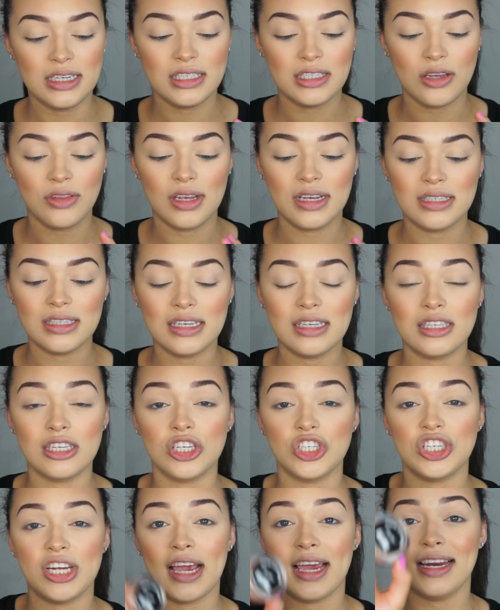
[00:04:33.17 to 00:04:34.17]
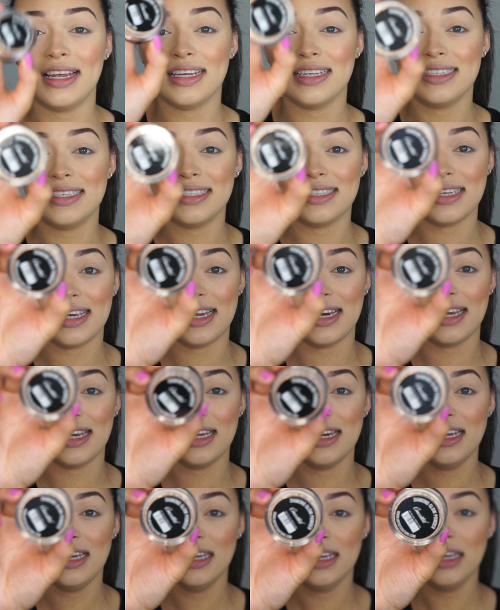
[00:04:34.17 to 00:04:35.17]
So this is the shade
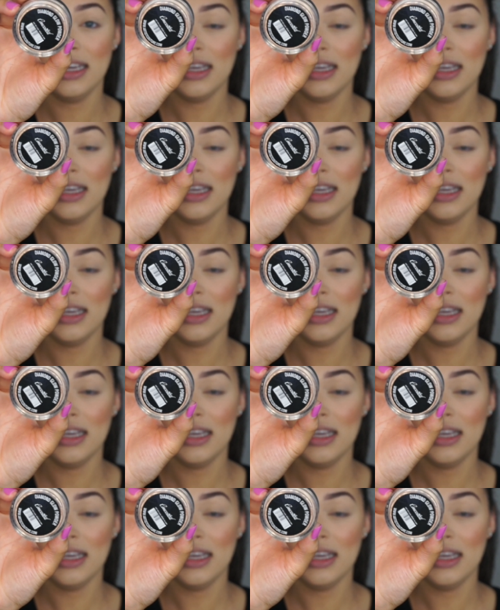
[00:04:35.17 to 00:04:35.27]
Conceited.